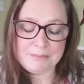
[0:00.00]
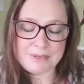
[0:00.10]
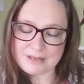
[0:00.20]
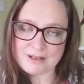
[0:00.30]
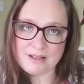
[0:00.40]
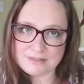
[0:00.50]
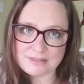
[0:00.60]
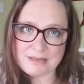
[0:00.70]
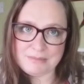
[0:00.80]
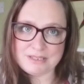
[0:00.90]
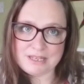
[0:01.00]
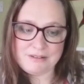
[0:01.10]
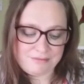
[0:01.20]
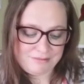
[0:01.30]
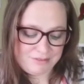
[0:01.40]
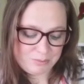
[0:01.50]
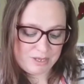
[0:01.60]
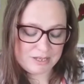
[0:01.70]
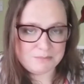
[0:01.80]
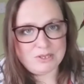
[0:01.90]
But I can't say myself if it's
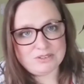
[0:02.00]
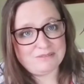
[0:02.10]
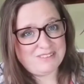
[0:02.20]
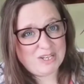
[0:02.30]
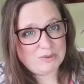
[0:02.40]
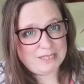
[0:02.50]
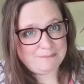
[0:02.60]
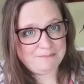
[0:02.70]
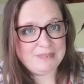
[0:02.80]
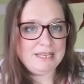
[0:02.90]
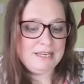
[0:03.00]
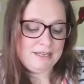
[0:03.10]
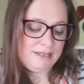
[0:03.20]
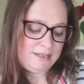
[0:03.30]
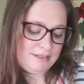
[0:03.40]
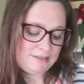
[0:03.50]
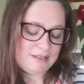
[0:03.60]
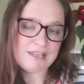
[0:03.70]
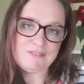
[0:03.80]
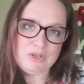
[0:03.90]
worked because I've never used it.
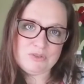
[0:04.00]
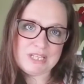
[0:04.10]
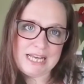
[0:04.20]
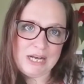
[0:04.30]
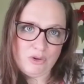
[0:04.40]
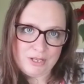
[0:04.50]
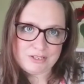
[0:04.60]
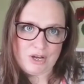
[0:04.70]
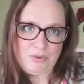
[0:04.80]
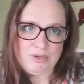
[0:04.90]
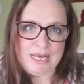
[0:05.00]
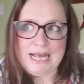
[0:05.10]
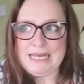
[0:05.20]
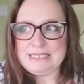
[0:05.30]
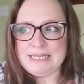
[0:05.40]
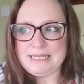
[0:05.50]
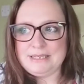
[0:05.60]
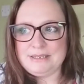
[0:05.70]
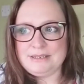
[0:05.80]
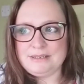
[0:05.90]
So they've used that on its own as
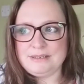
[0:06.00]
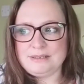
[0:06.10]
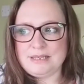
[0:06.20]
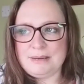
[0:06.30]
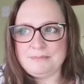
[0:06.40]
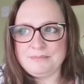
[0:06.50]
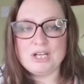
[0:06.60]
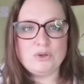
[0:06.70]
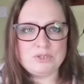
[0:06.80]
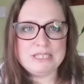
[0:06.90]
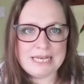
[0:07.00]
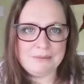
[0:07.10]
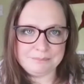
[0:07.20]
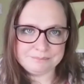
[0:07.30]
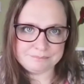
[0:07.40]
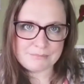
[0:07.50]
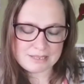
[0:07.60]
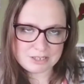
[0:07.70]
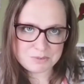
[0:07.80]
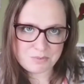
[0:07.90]
a diluted down
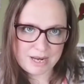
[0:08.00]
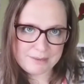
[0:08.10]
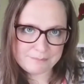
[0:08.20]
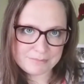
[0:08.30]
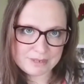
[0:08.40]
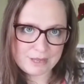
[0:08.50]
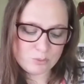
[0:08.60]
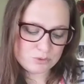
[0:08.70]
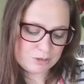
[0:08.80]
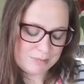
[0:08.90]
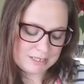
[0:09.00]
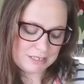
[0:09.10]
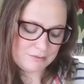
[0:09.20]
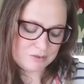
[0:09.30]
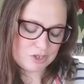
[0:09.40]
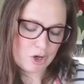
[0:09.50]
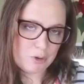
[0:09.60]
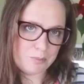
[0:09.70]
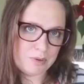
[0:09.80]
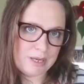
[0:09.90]
as a spray. They've also mixed it with
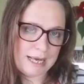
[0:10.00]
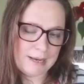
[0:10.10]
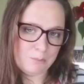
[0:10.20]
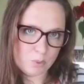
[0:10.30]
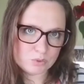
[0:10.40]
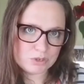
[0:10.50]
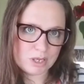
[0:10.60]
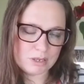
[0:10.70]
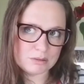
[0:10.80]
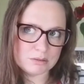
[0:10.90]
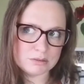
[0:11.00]
soap and water.